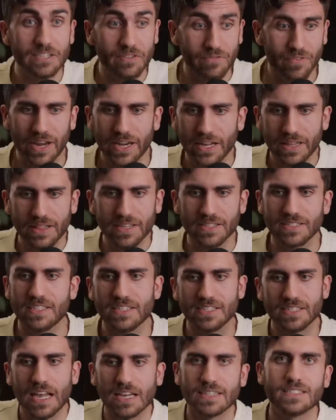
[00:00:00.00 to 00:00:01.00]
he's inviting this
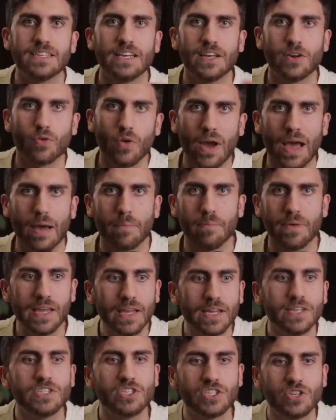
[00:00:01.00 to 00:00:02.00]
disgusting crap
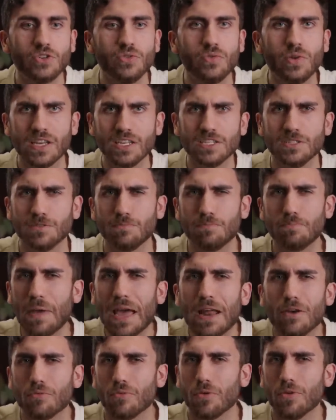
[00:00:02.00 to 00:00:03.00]
into his
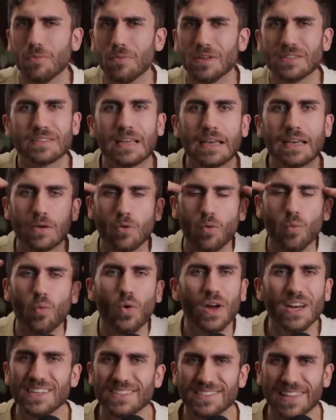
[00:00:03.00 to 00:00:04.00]
bedroom. It's like,
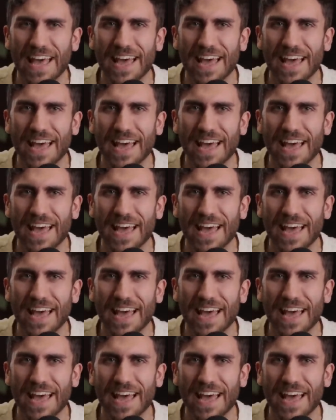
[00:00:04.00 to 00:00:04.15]
what is